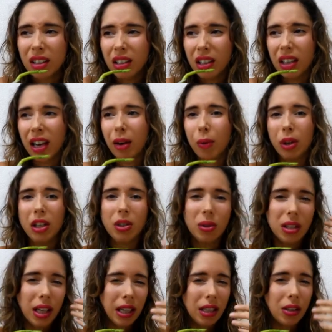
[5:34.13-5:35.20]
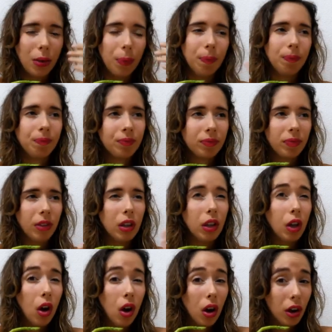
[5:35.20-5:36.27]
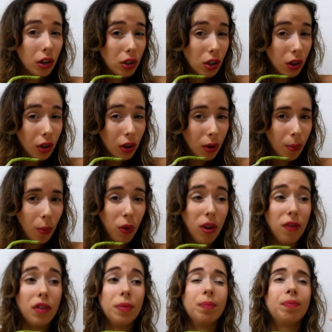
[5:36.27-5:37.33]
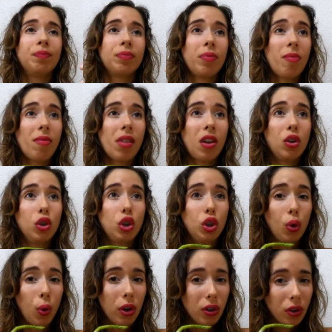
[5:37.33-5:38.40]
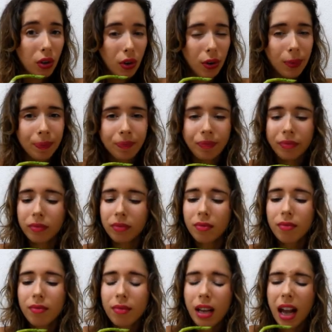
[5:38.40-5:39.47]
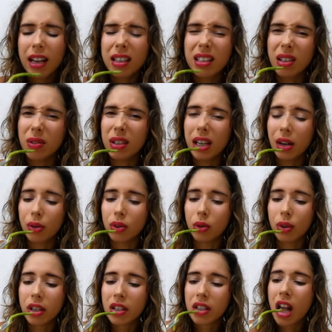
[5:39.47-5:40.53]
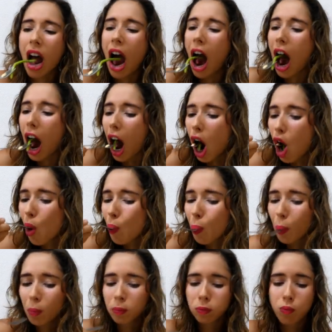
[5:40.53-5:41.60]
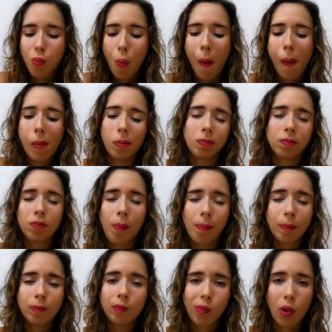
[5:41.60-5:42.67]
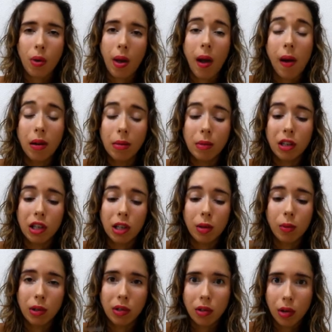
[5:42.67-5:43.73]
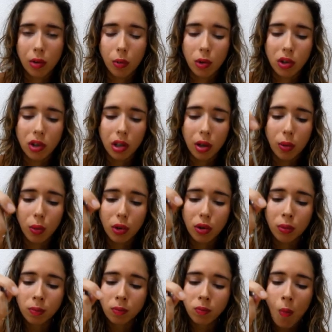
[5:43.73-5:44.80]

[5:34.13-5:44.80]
you can't really do like some long term or even short term activity outdoors. Well, you can. I mean, getting wet's not the worst thing in the world.